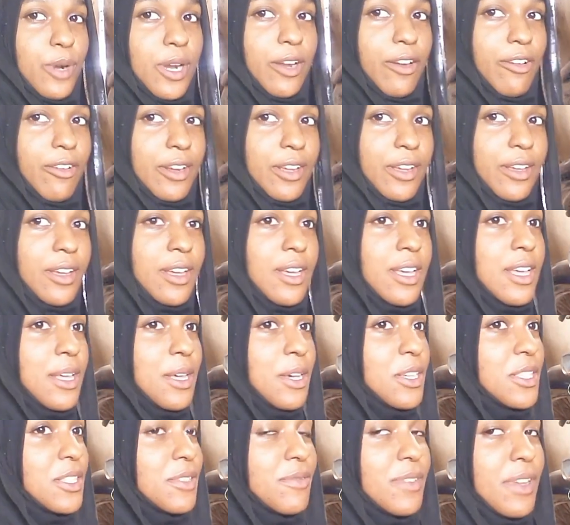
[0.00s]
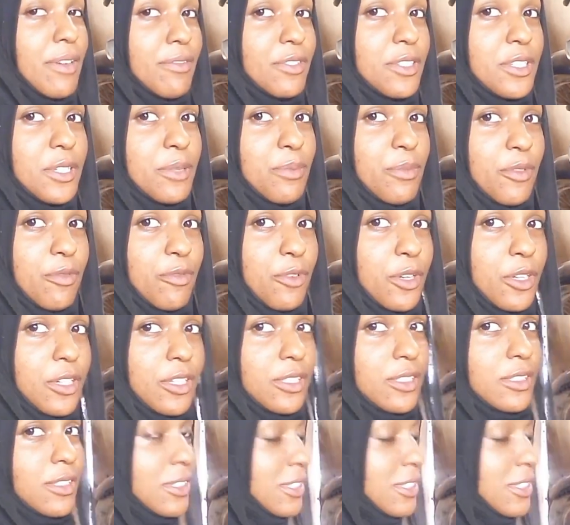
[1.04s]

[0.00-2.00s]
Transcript: wiring, because I've never done it before